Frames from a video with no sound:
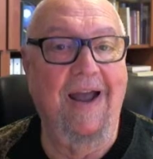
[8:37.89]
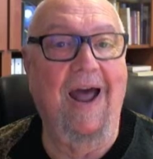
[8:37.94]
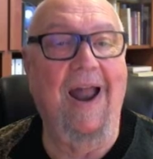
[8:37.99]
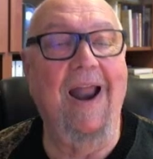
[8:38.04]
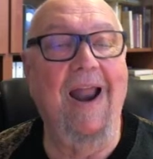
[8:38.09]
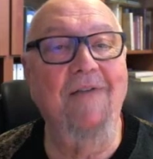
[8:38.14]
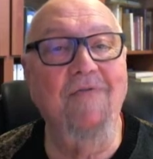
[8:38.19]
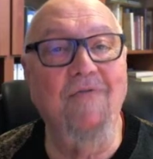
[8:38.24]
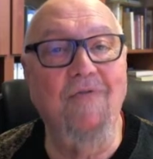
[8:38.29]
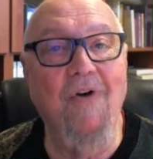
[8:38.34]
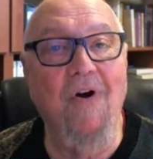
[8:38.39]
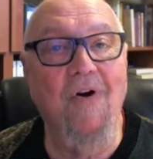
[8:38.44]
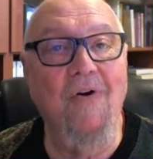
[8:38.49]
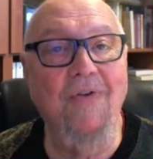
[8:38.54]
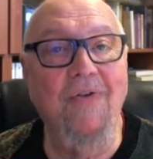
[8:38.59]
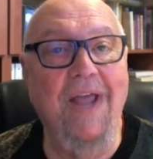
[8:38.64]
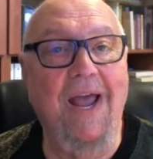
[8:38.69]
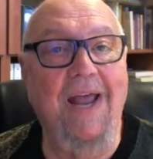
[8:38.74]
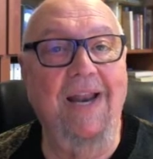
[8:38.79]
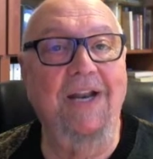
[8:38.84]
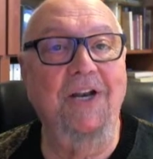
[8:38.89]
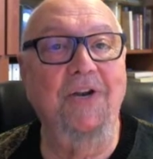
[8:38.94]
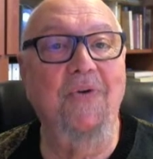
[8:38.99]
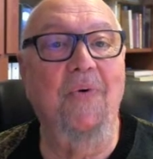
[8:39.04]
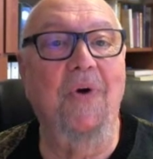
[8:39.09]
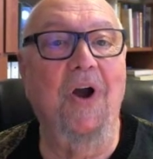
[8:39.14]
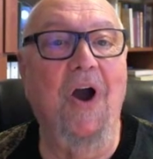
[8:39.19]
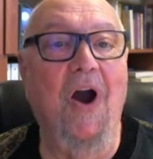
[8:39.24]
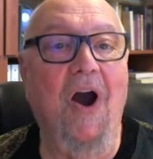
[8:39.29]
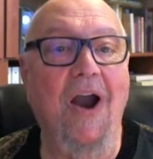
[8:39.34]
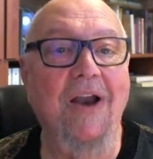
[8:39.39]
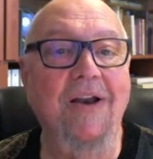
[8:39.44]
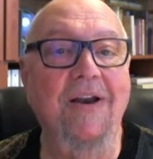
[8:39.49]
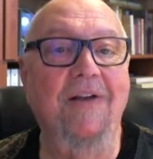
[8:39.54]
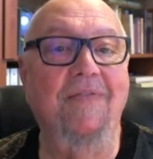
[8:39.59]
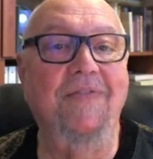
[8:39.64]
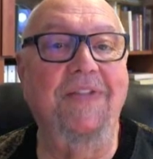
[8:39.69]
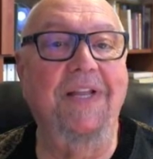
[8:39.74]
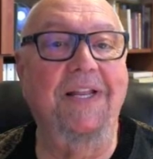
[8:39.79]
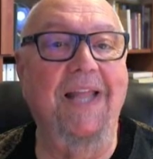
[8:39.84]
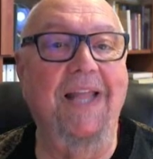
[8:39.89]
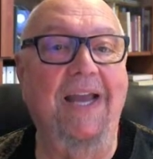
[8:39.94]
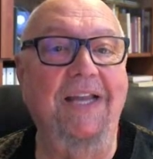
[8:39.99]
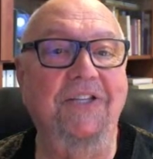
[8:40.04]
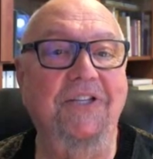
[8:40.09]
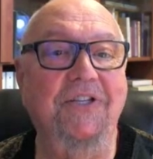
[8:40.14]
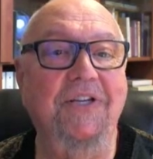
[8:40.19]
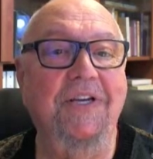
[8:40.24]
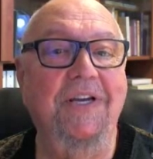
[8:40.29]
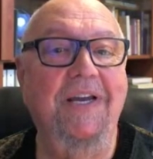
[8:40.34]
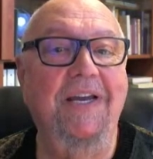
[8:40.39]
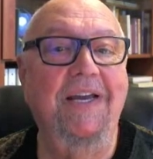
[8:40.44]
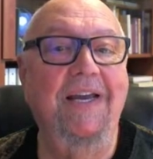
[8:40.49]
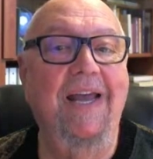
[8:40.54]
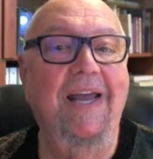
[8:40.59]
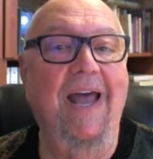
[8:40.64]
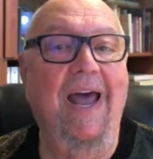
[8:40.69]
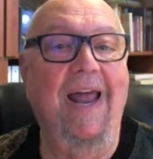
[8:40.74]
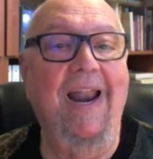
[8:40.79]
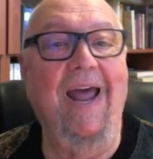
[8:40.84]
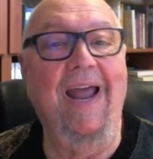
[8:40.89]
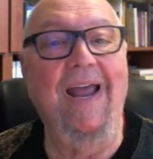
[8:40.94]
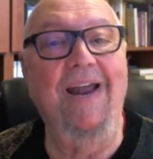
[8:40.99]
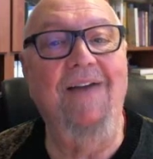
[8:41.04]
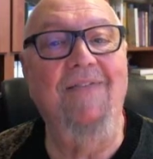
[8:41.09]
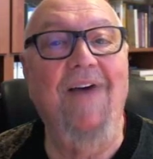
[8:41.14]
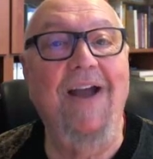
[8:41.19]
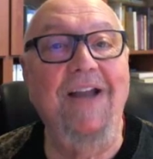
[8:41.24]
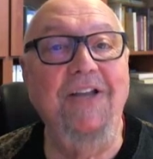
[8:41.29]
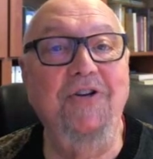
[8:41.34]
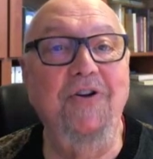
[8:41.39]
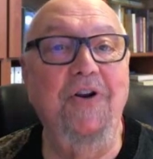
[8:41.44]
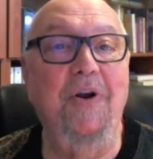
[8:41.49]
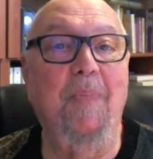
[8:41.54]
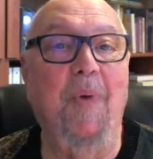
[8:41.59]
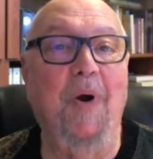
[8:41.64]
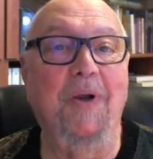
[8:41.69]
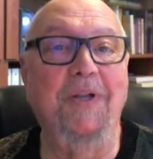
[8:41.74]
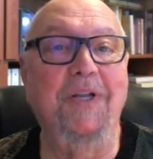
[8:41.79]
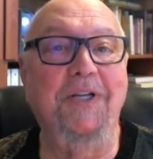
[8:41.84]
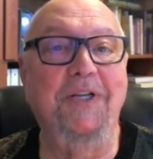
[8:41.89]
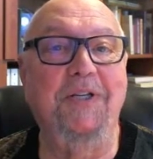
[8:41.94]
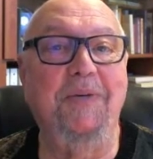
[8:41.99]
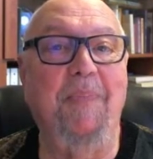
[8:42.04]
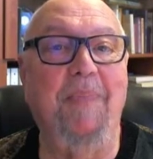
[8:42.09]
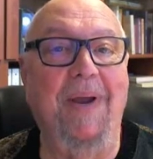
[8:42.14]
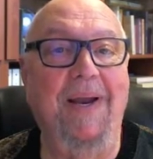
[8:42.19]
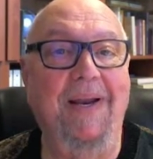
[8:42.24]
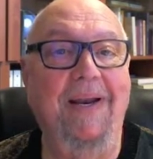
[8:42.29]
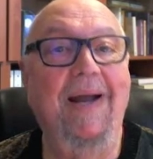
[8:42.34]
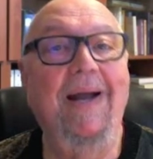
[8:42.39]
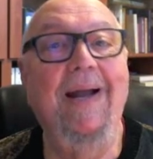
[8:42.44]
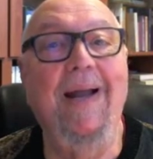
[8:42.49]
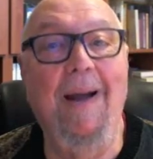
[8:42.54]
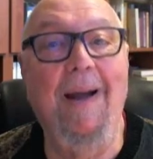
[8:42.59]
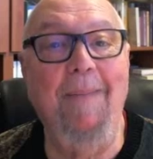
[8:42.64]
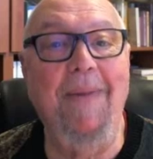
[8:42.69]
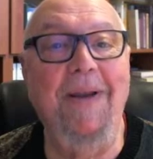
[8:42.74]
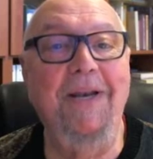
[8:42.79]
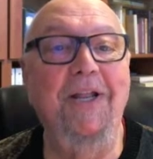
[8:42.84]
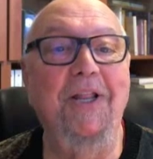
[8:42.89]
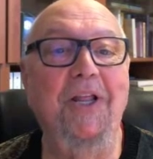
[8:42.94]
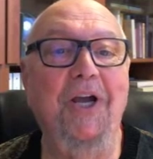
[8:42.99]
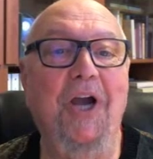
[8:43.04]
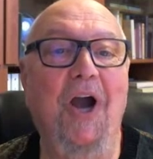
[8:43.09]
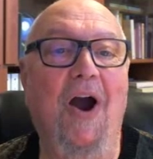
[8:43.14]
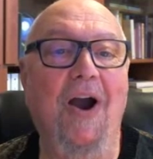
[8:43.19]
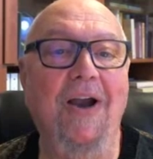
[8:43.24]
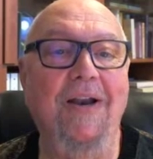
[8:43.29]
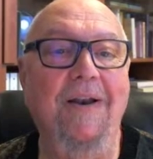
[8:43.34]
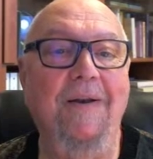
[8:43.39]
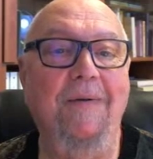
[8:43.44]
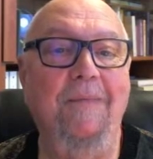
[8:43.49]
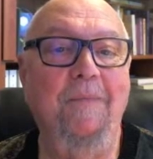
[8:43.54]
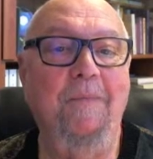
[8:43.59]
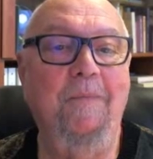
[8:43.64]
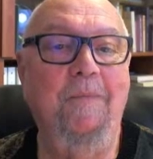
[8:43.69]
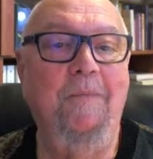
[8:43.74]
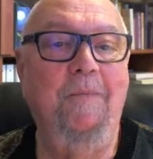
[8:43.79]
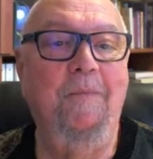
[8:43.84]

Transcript: And I've grown that into a garden of delights, and I invite you to participate. Come into the garden.